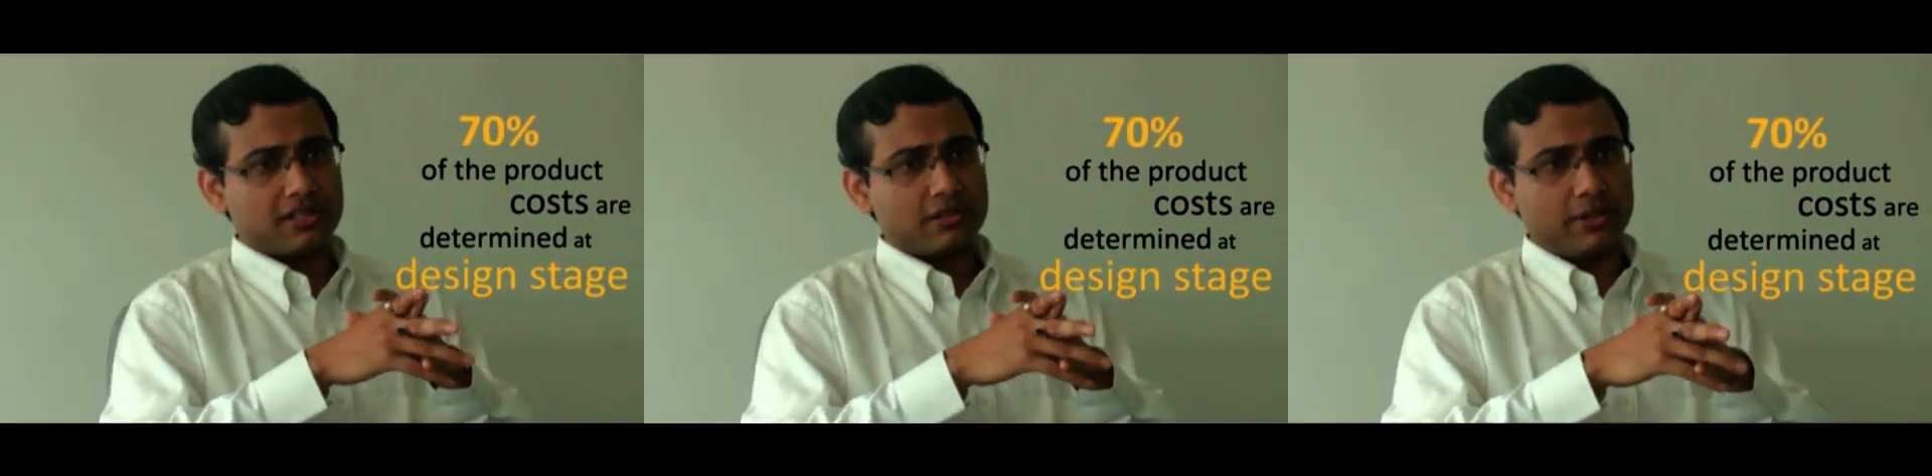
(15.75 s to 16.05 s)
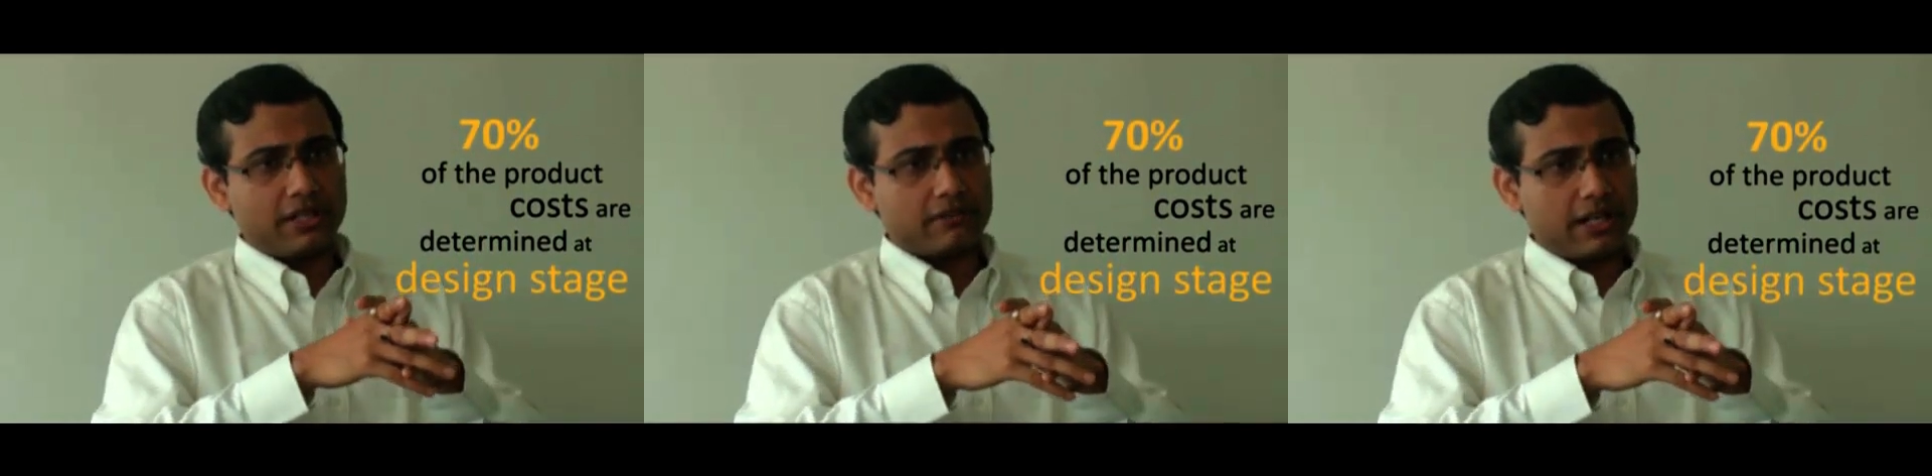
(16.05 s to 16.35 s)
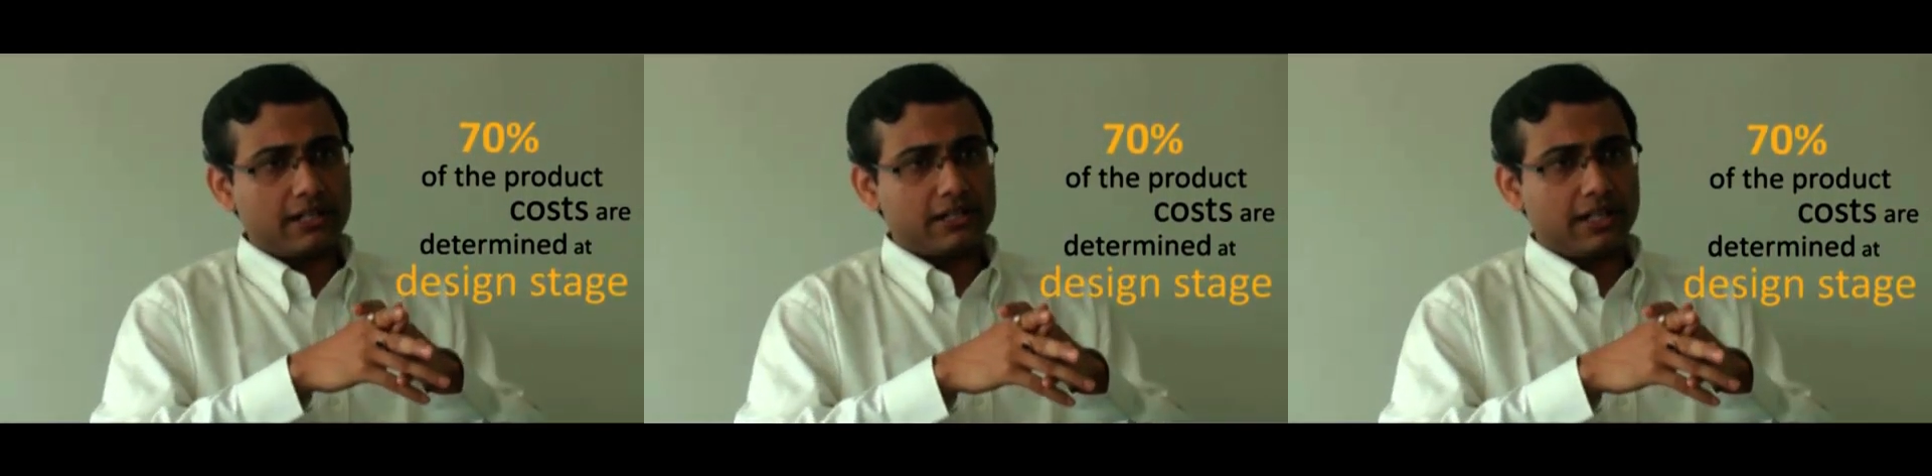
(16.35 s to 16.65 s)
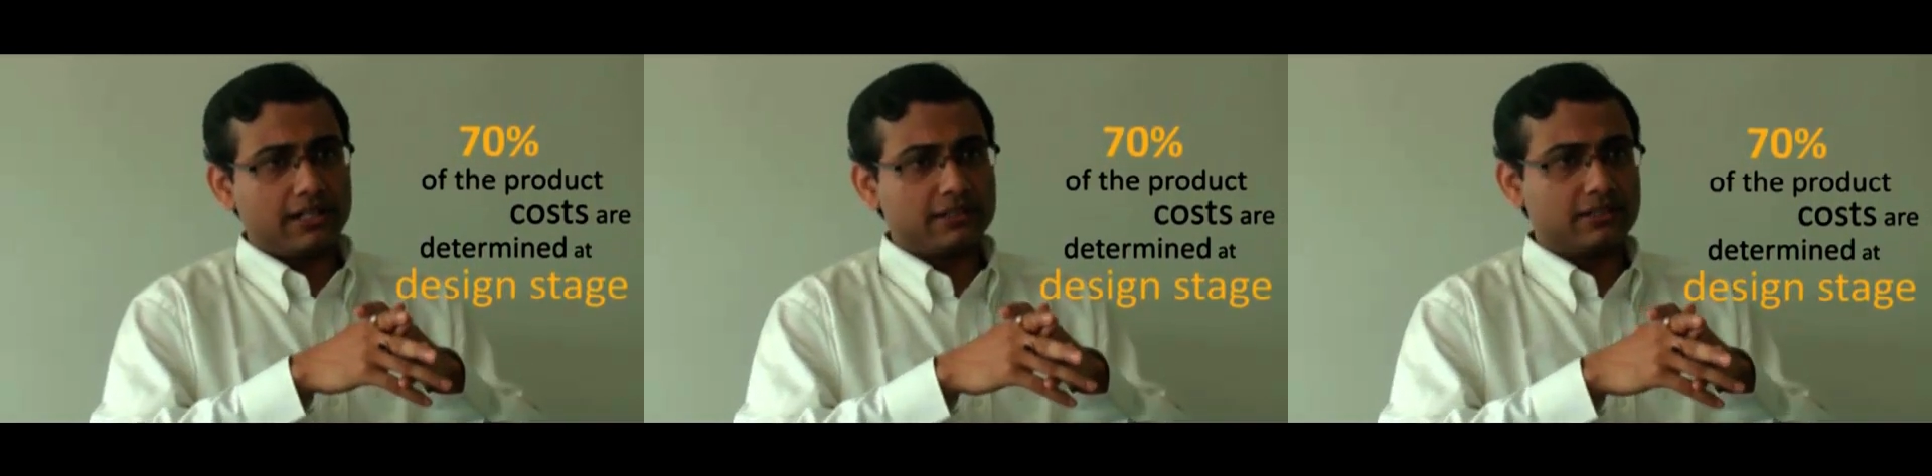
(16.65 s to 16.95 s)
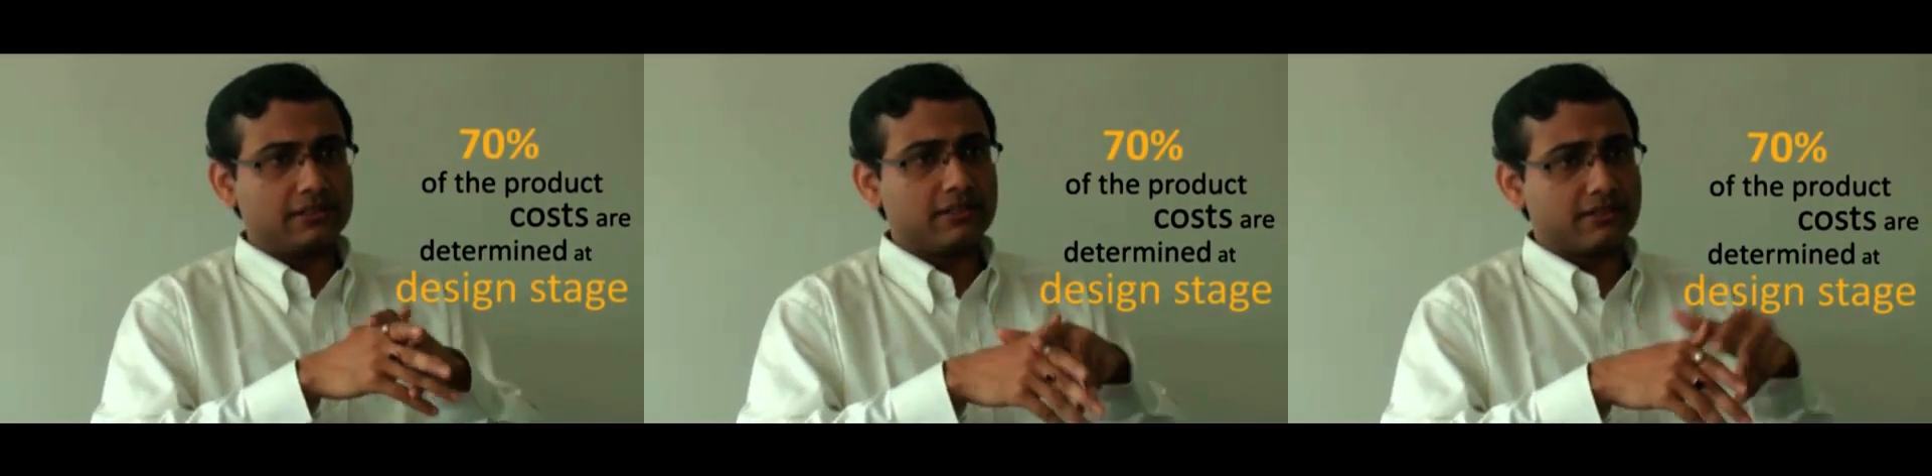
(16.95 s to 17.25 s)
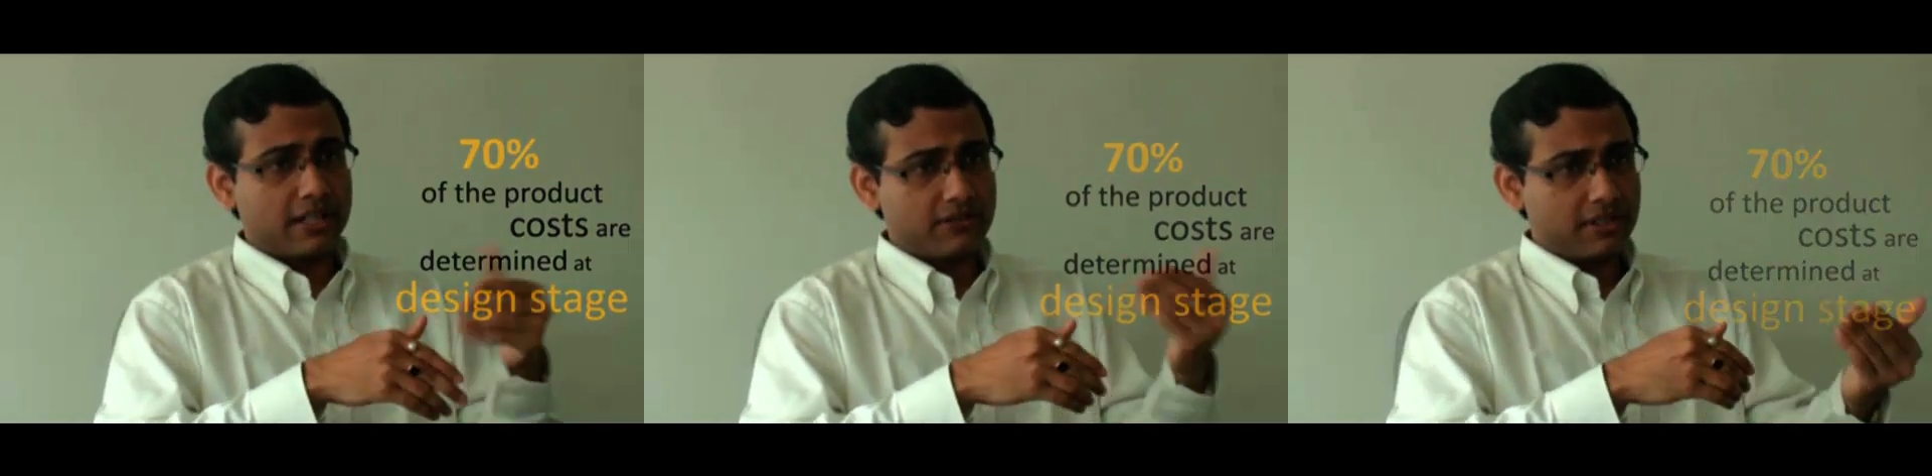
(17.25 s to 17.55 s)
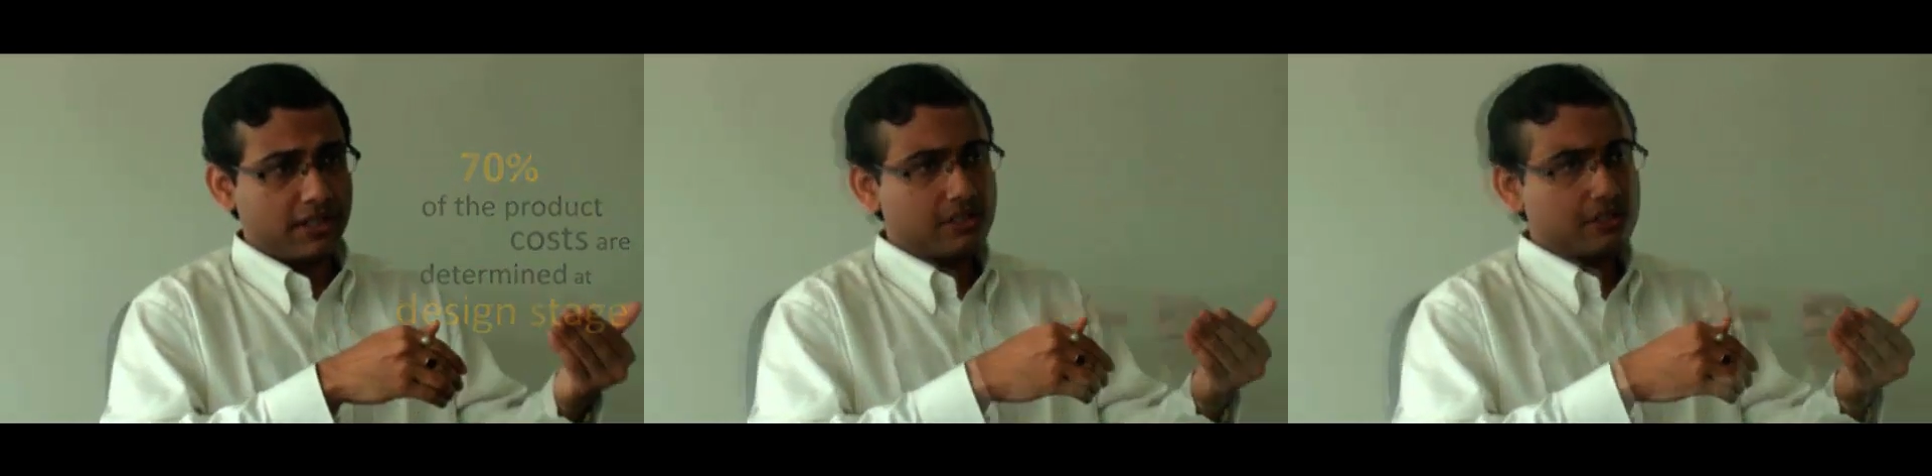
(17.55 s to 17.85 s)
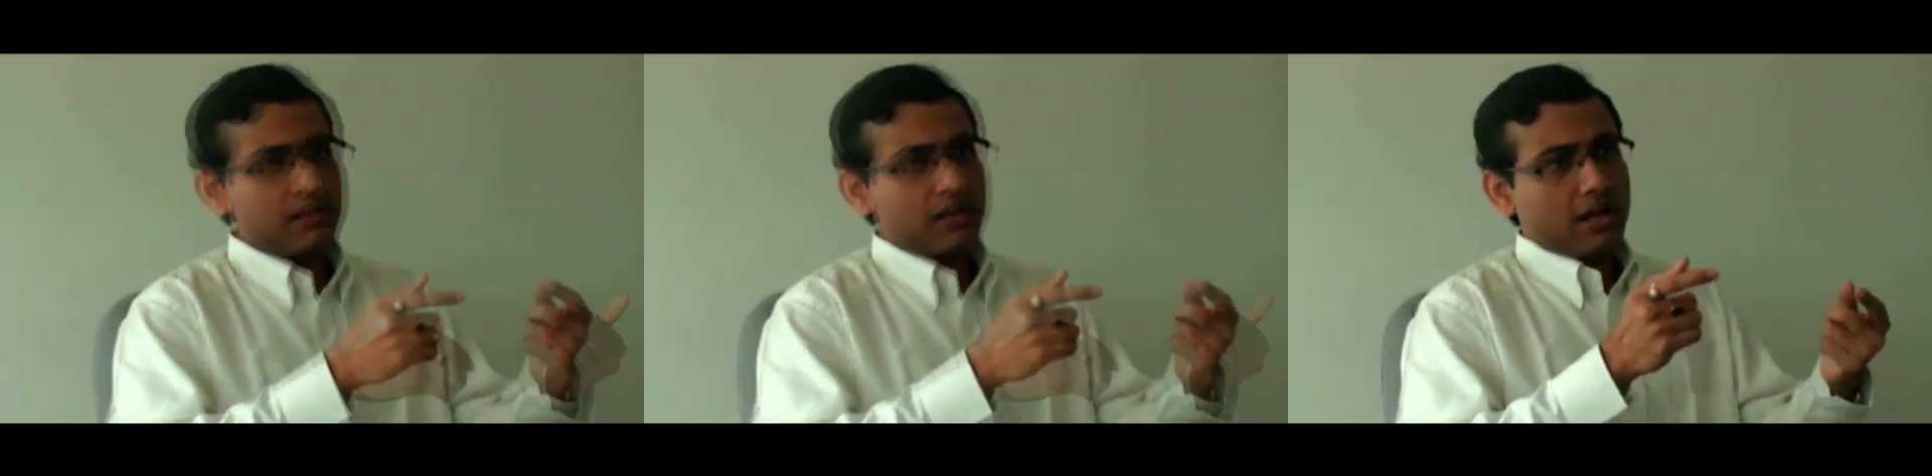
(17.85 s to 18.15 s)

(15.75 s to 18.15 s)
determined right at the design stage.